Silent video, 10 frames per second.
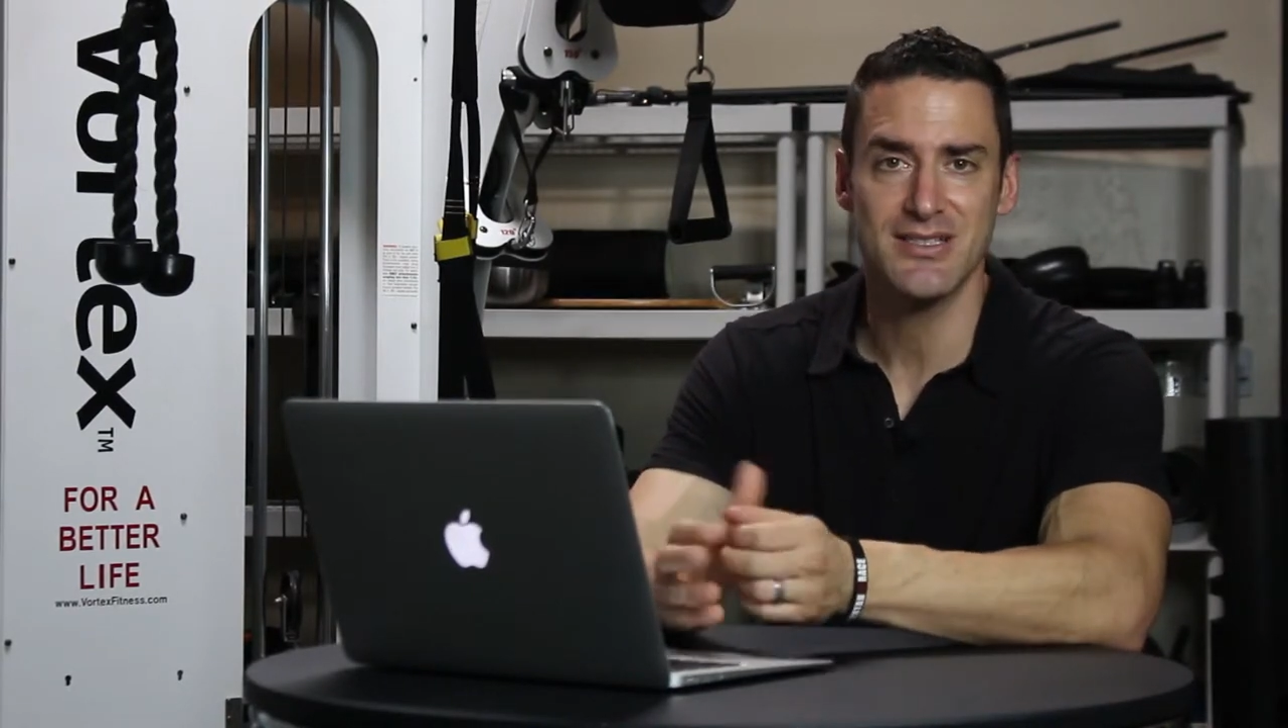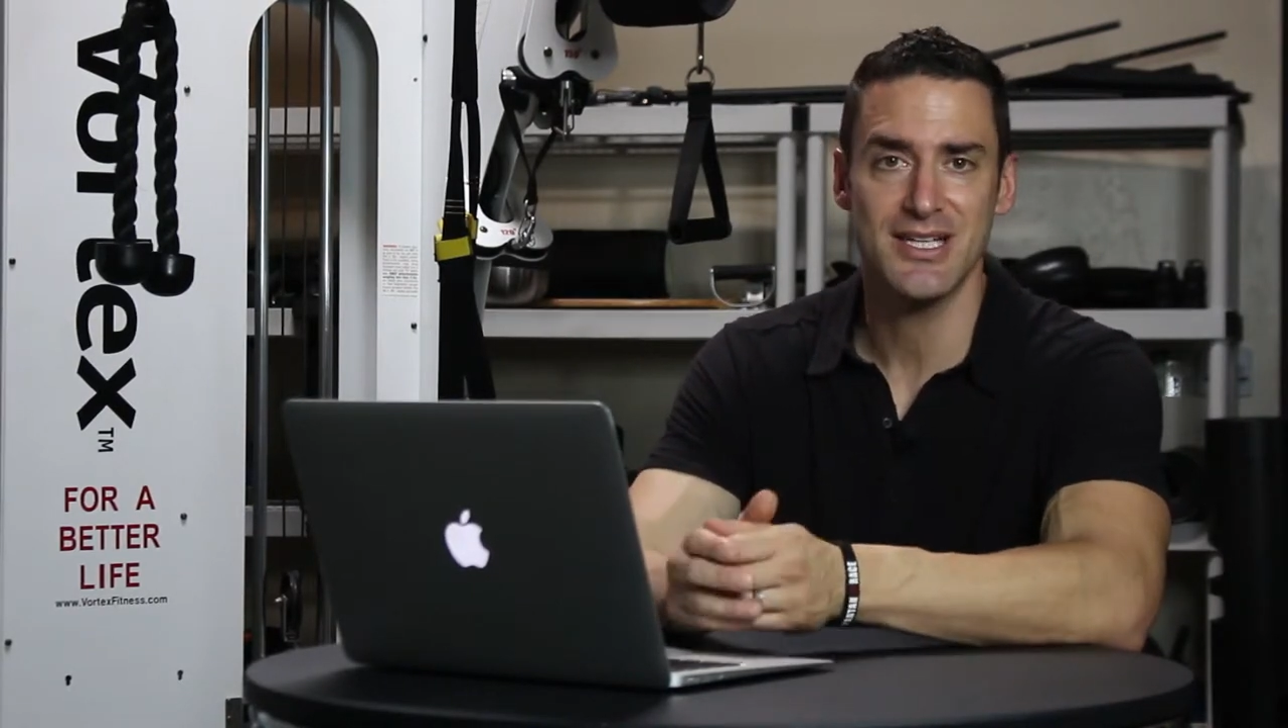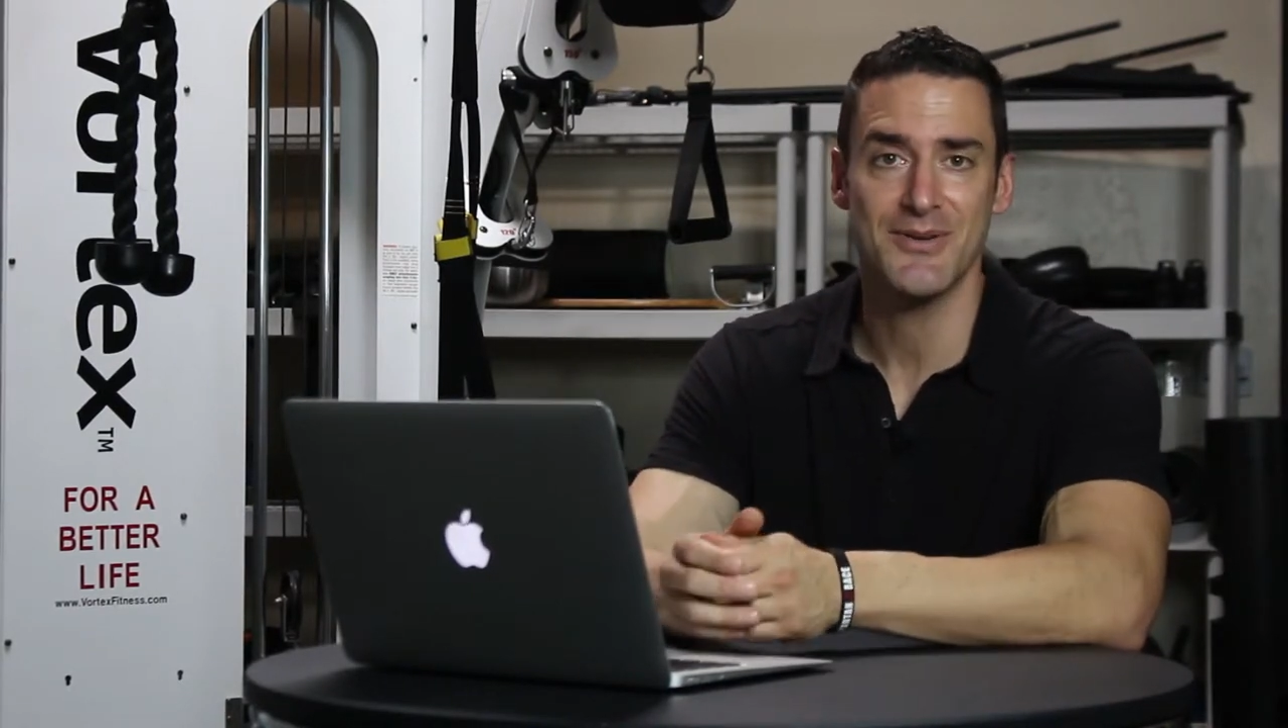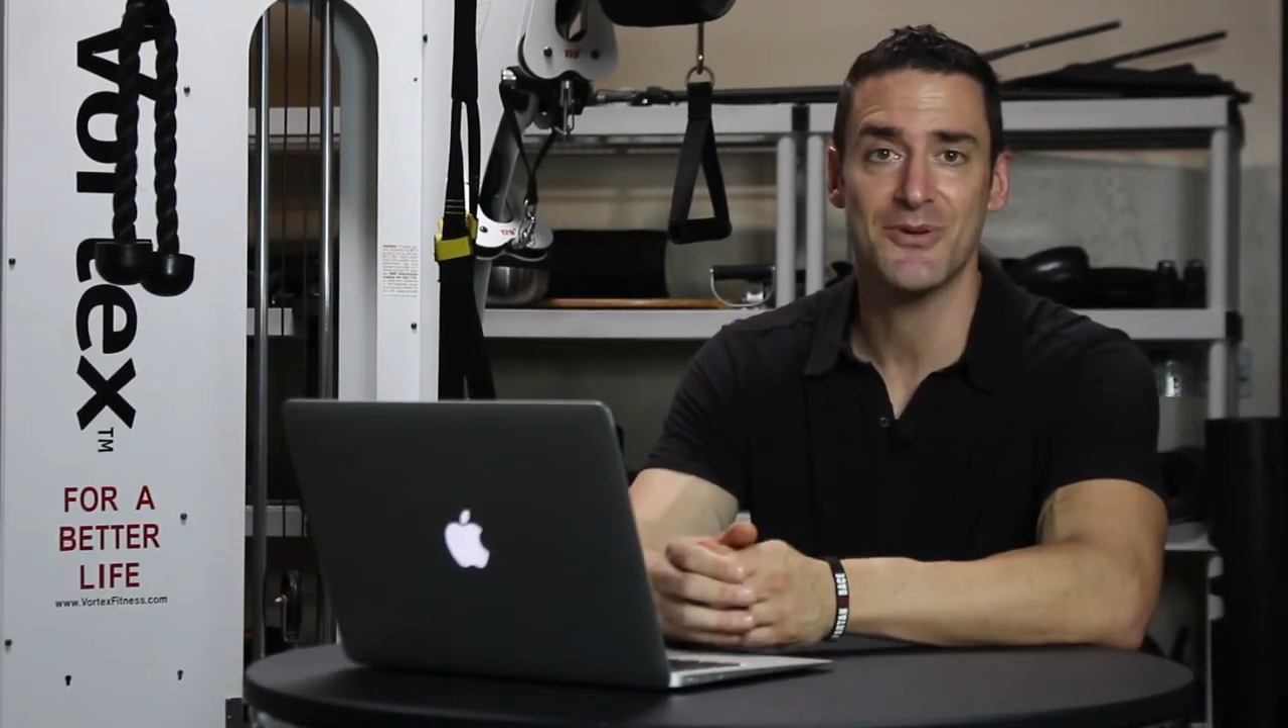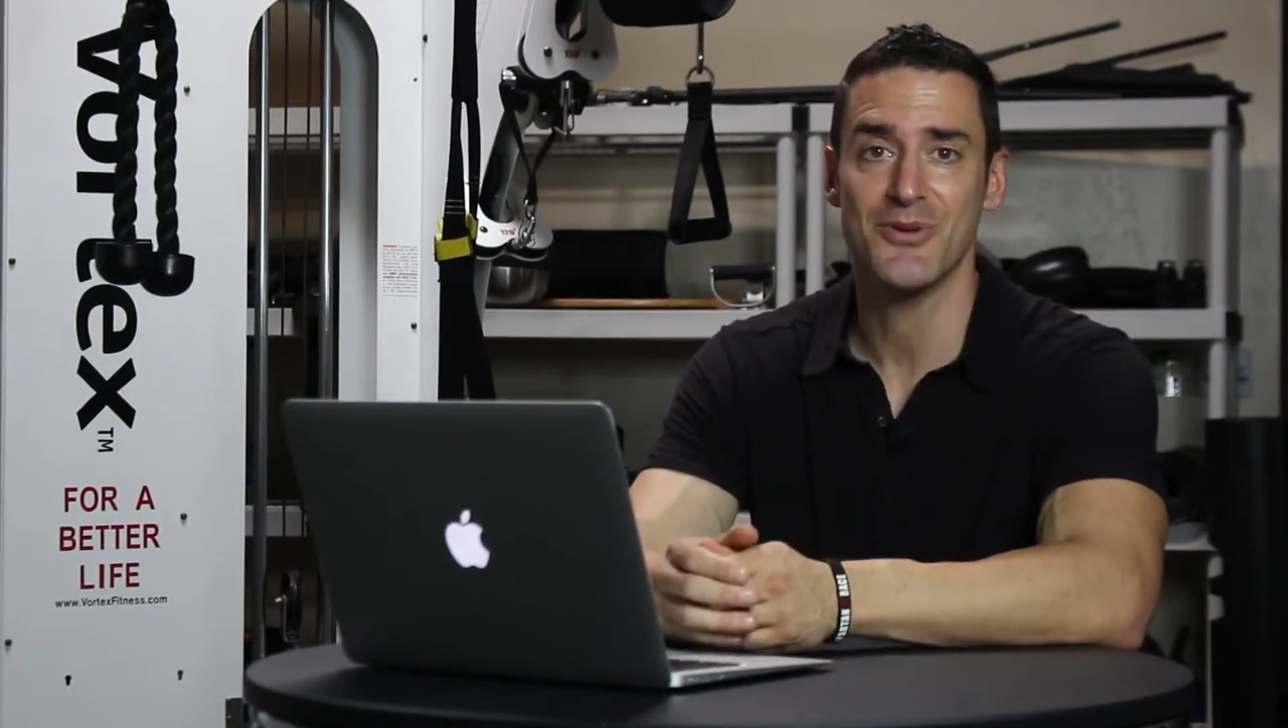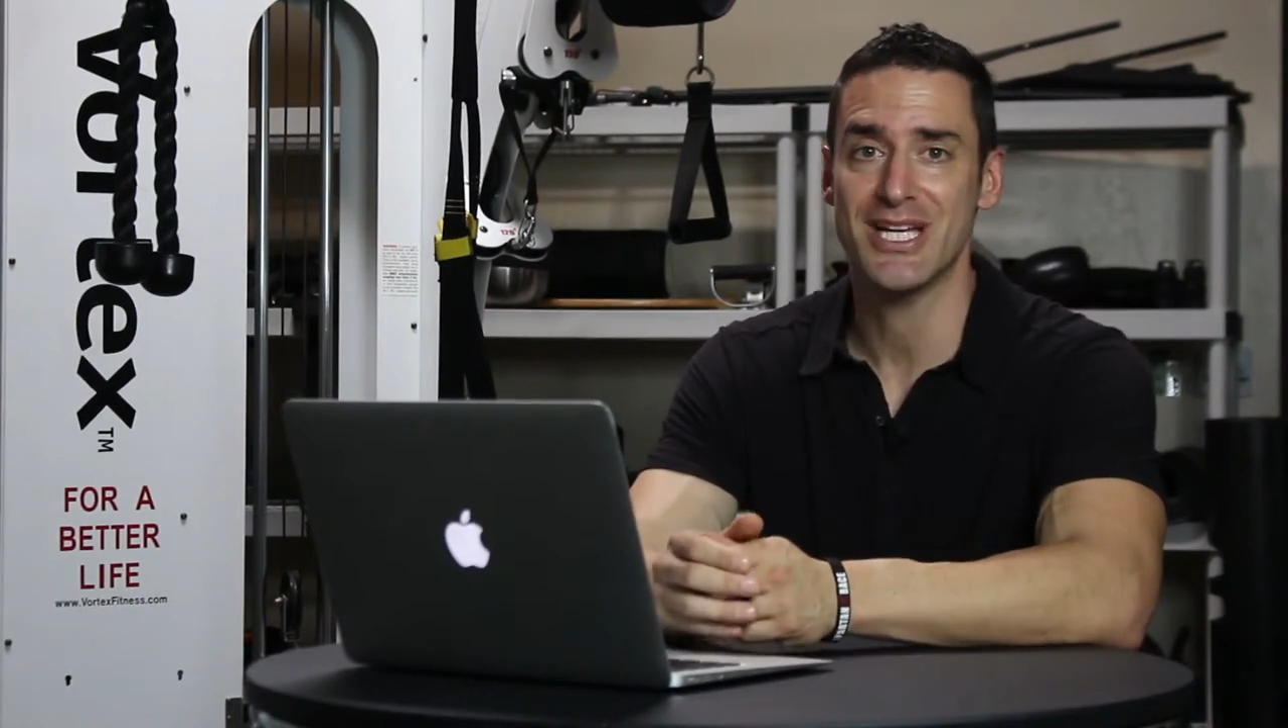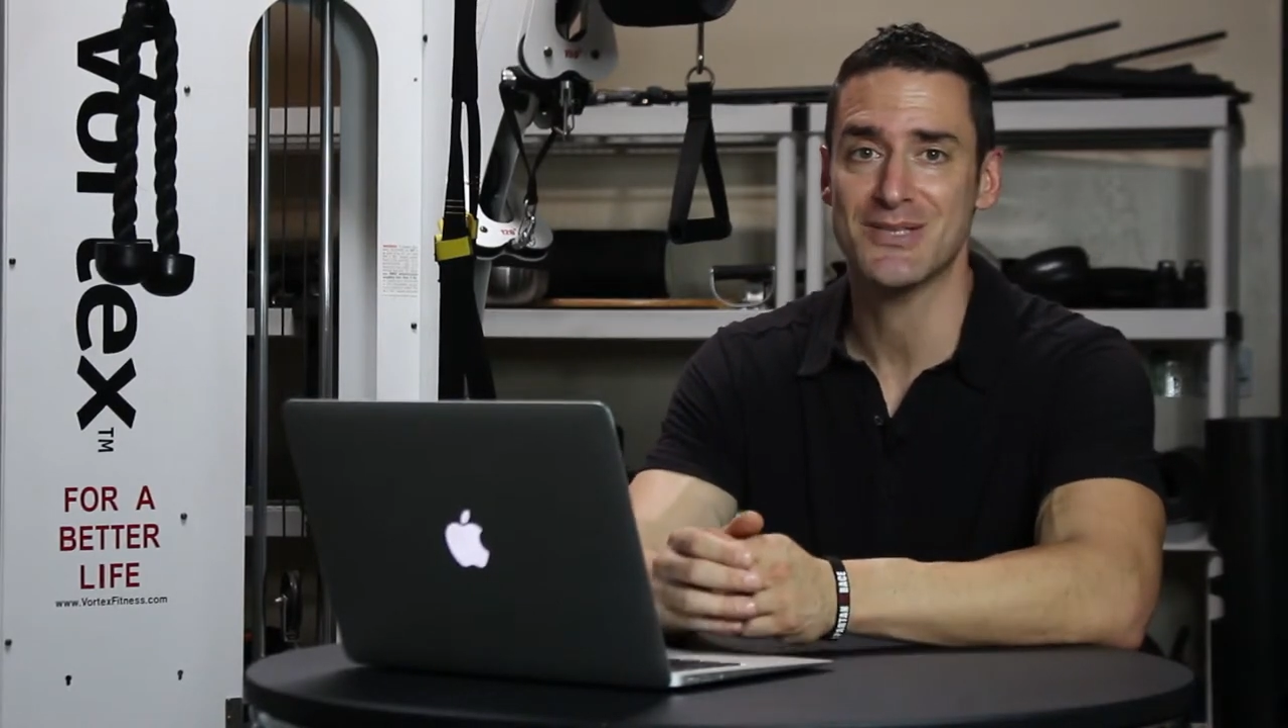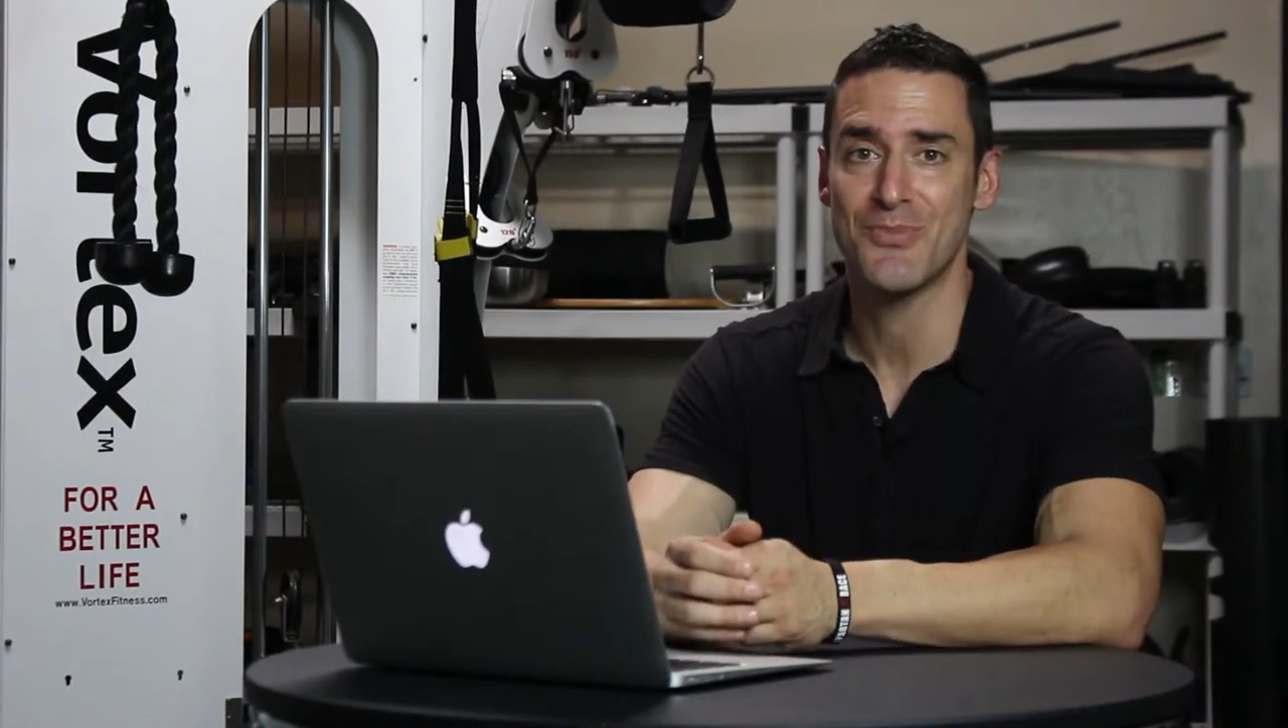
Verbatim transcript: And I'm like, well, that's